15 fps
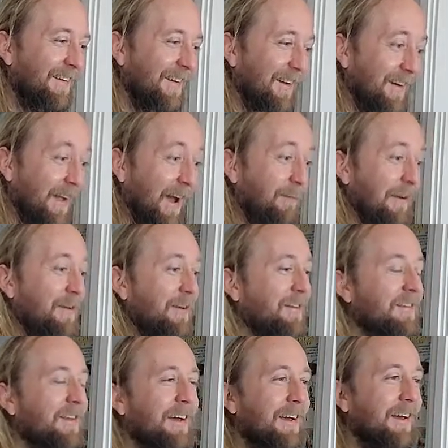Yeah, but you
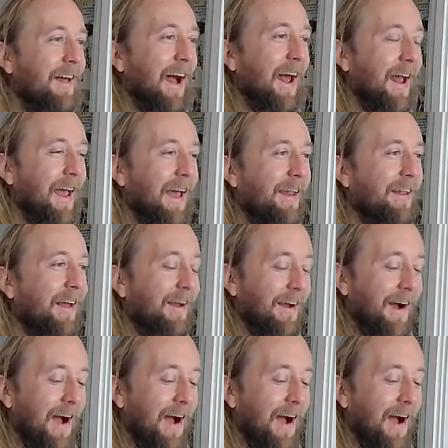can, and like,